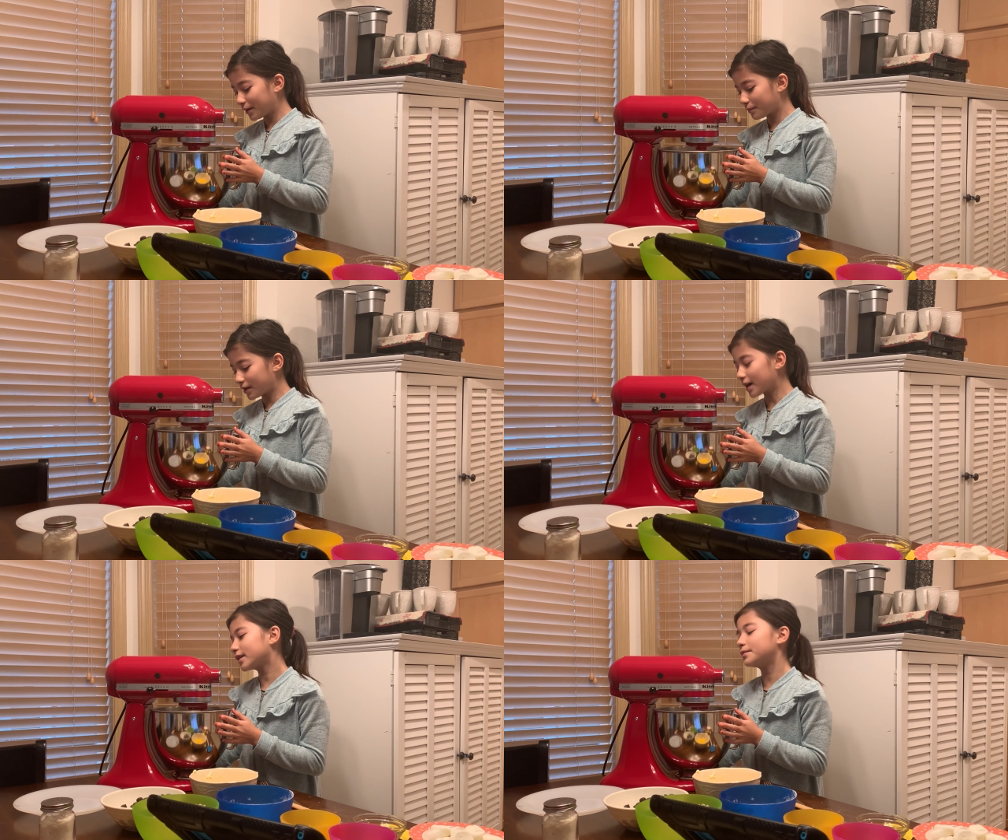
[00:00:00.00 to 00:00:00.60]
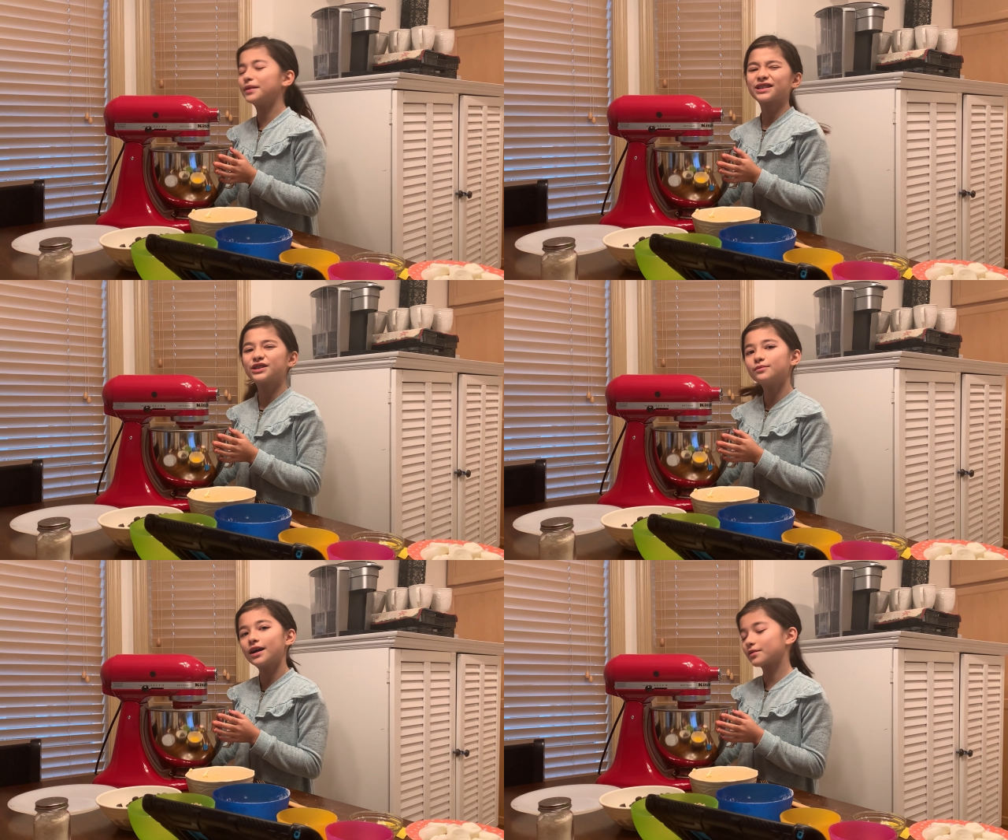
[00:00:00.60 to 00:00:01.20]
we're not going to mix
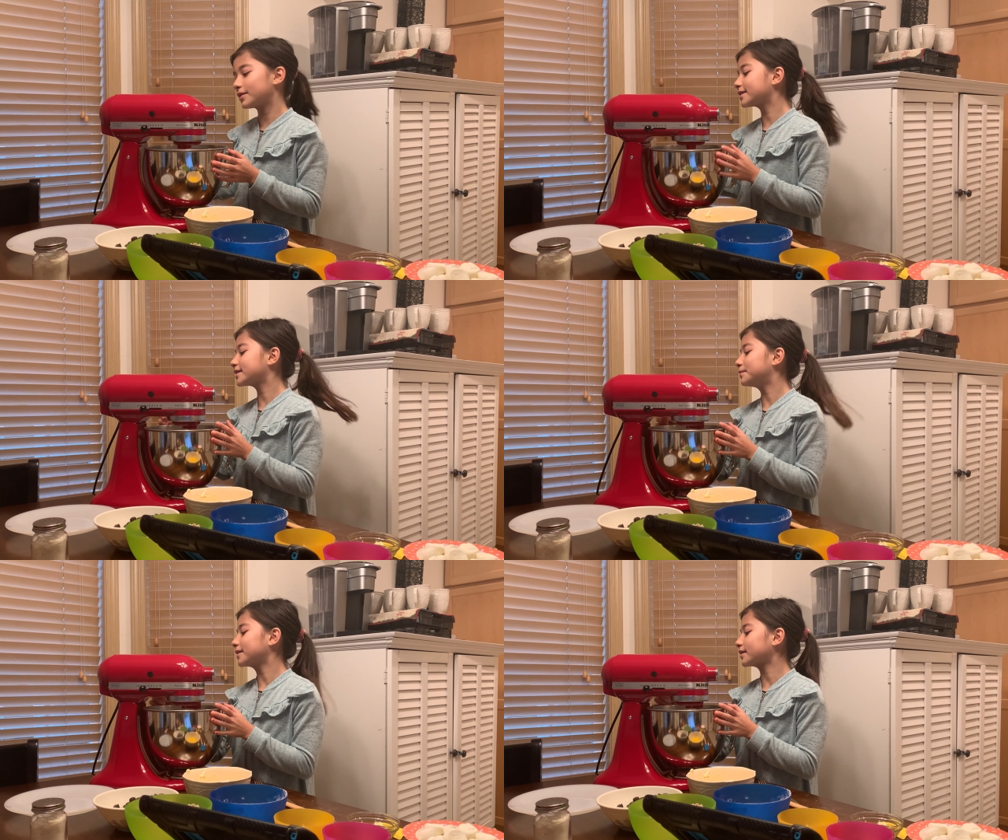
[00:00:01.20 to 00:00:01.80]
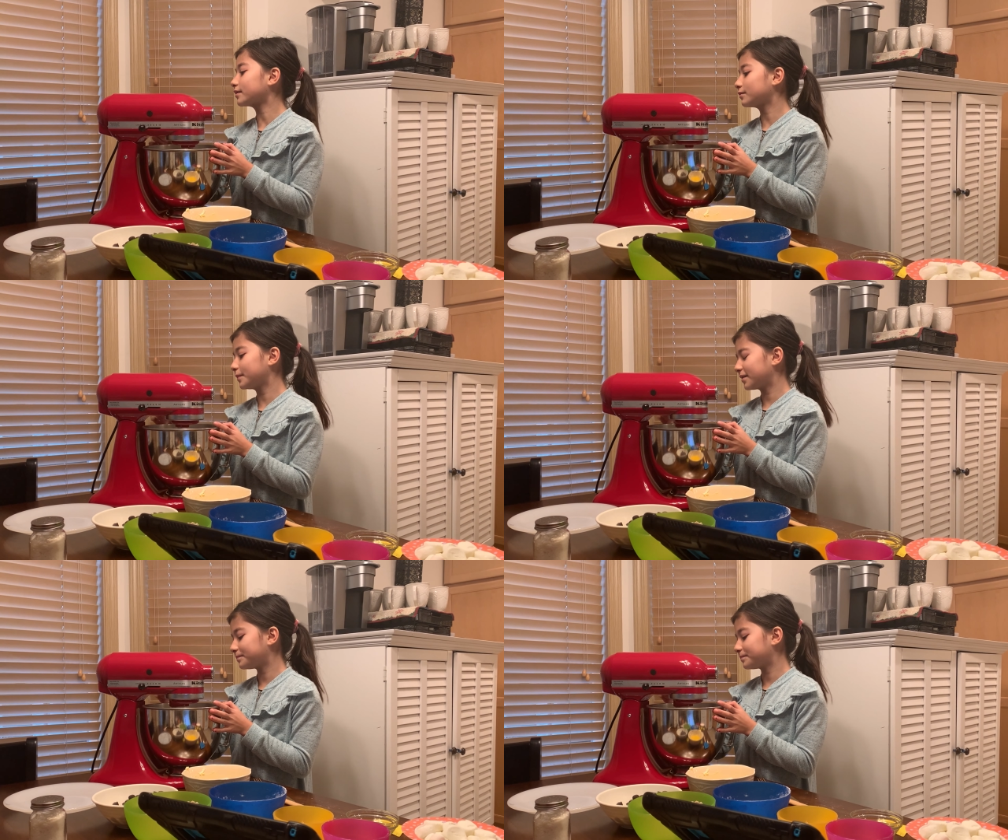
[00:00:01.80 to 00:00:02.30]
too much, we're just going to mix a little bit.